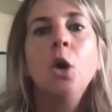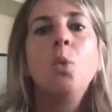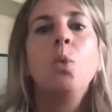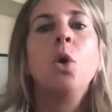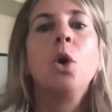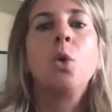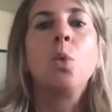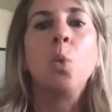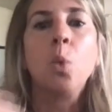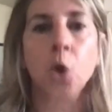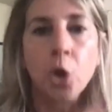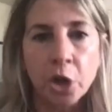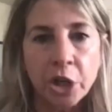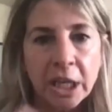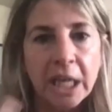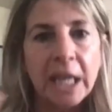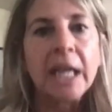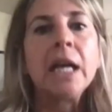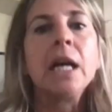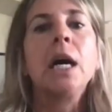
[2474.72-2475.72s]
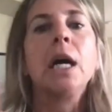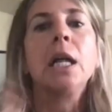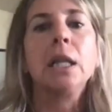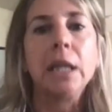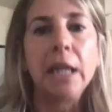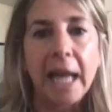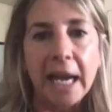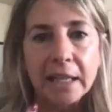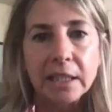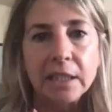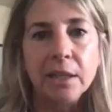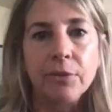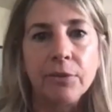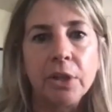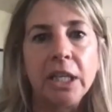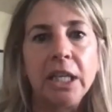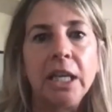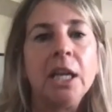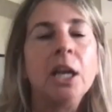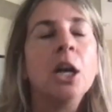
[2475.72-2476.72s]
were working
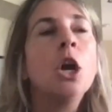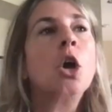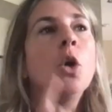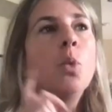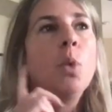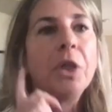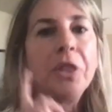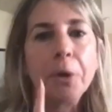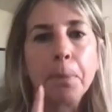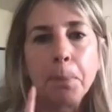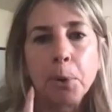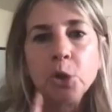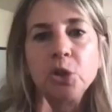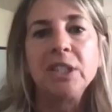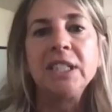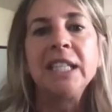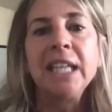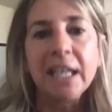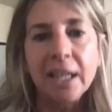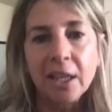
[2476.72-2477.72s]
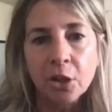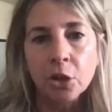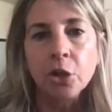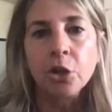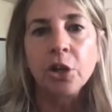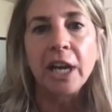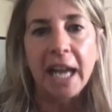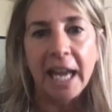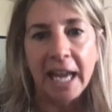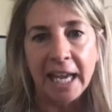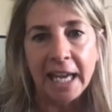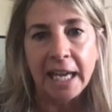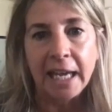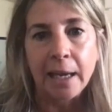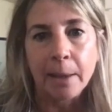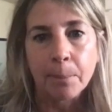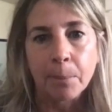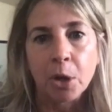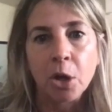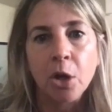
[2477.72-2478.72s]
collectively with a particular
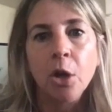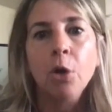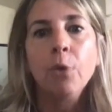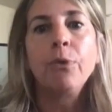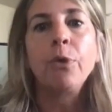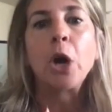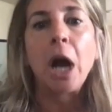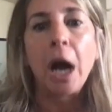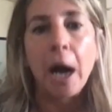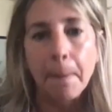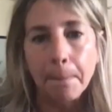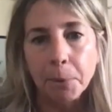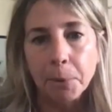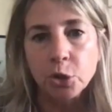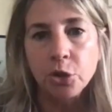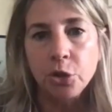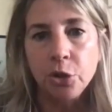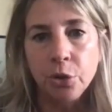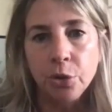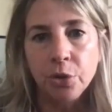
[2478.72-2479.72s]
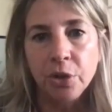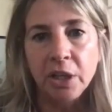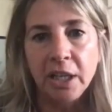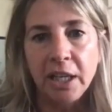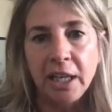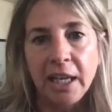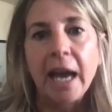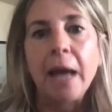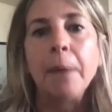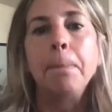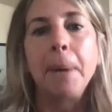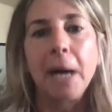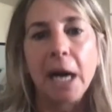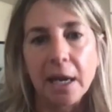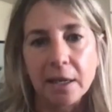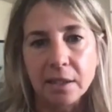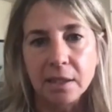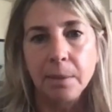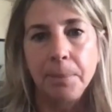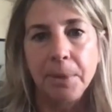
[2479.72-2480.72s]
aim for opportunity and
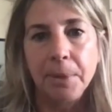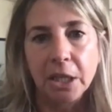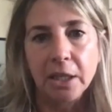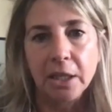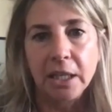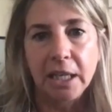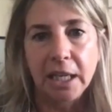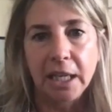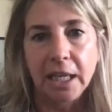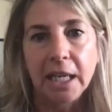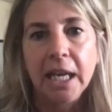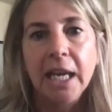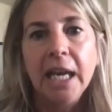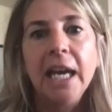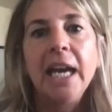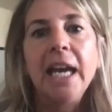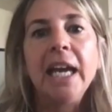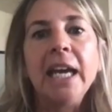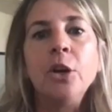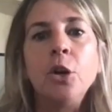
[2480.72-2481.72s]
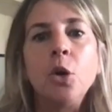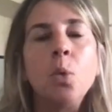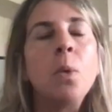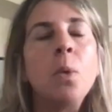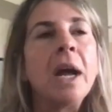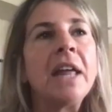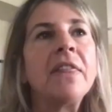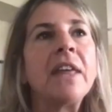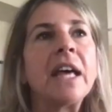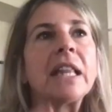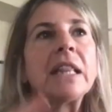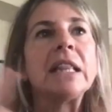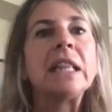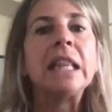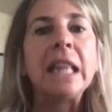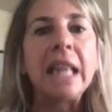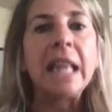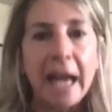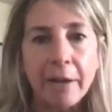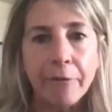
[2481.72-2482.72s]
possibility in a way that
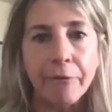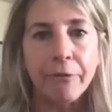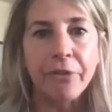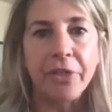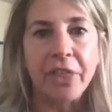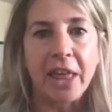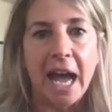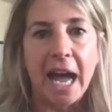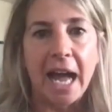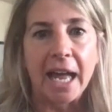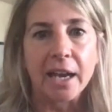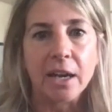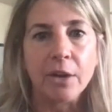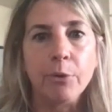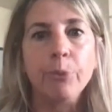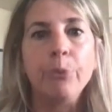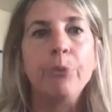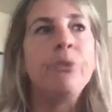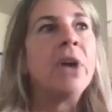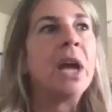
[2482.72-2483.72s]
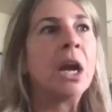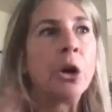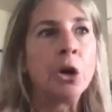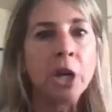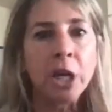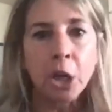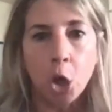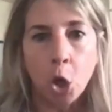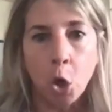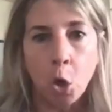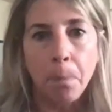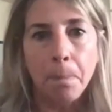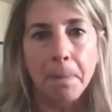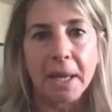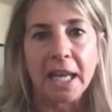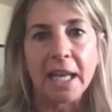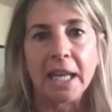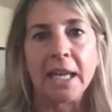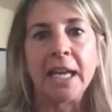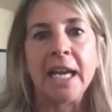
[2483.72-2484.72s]
left that very
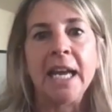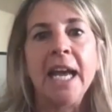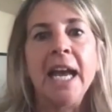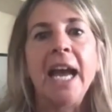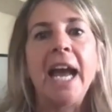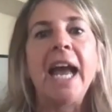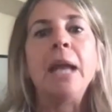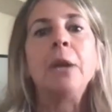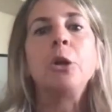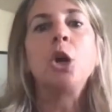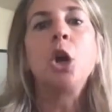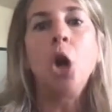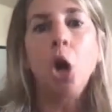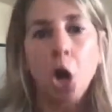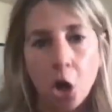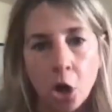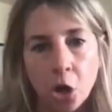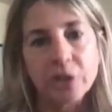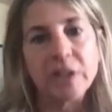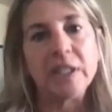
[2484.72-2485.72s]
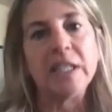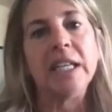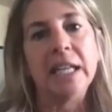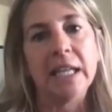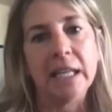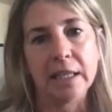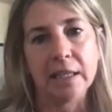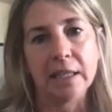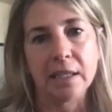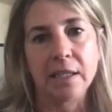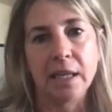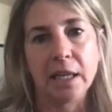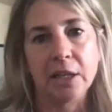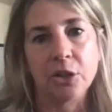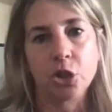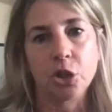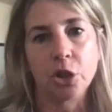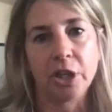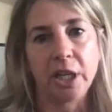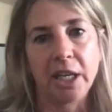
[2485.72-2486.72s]
open and called it in
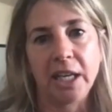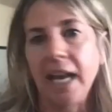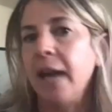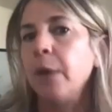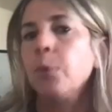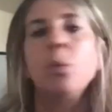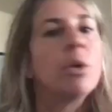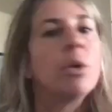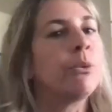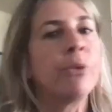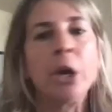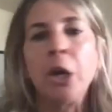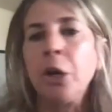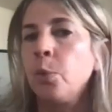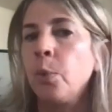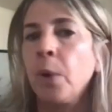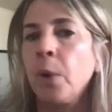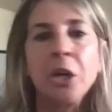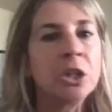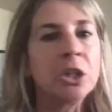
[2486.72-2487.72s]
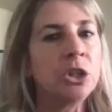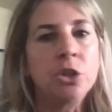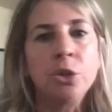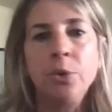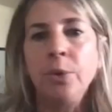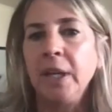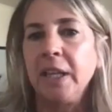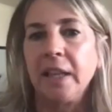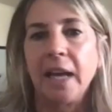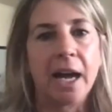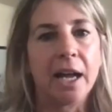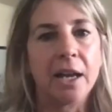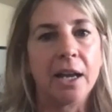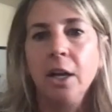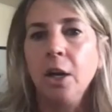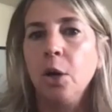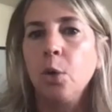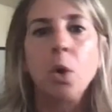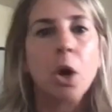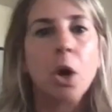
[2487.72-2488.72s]
essentially. And we're very rarely doing that.
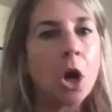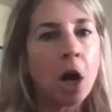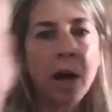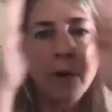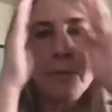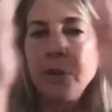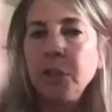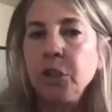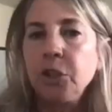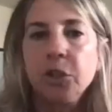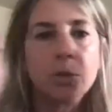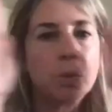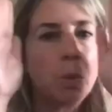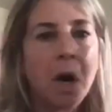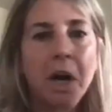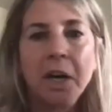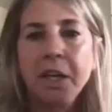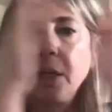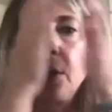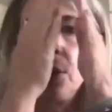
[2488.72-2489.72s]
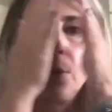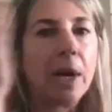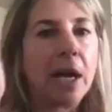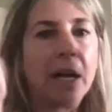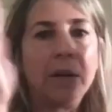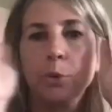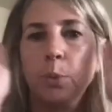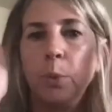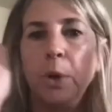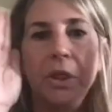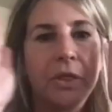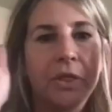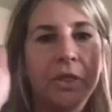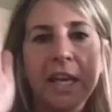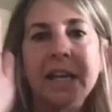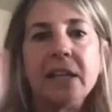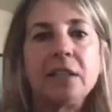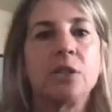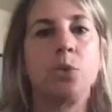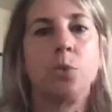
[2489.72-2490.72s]
We're often just walking around with
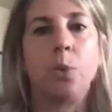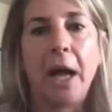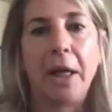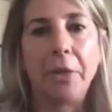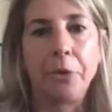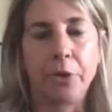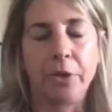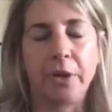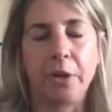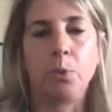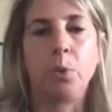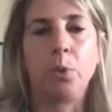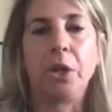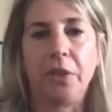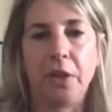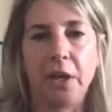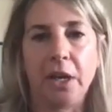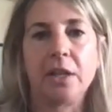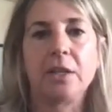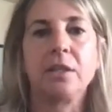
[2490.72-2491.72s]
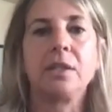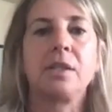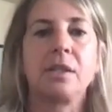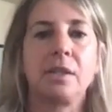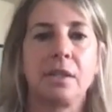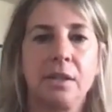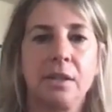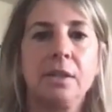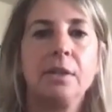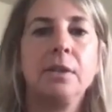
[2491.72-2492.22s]
this rather than with this.